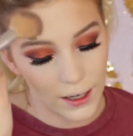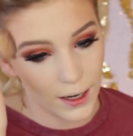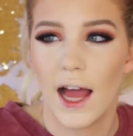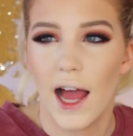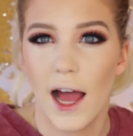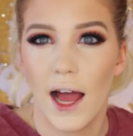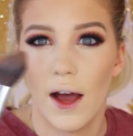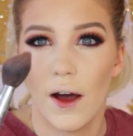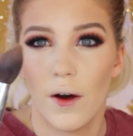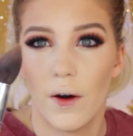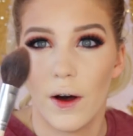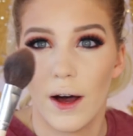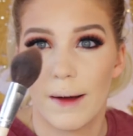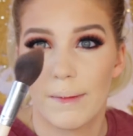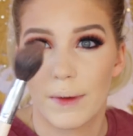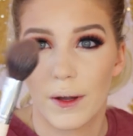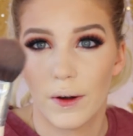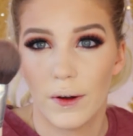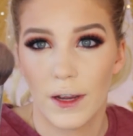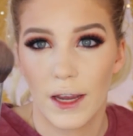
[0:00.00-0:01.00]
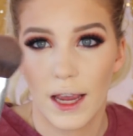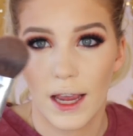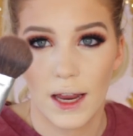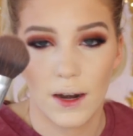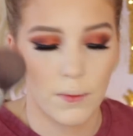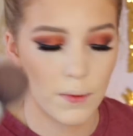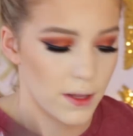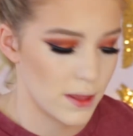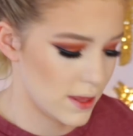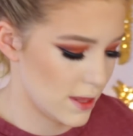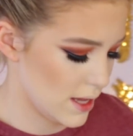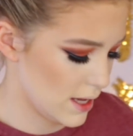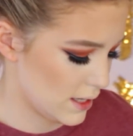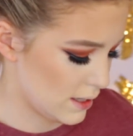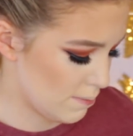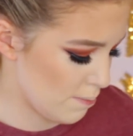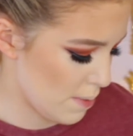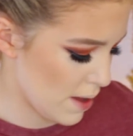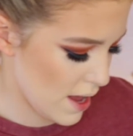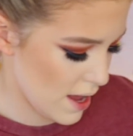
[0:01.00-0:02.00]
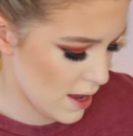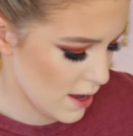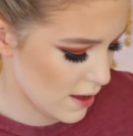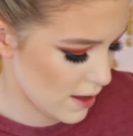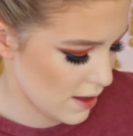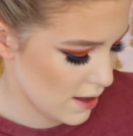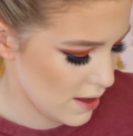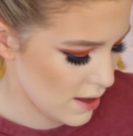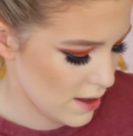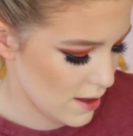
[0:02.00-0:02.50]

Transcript: Now I'm going in with this big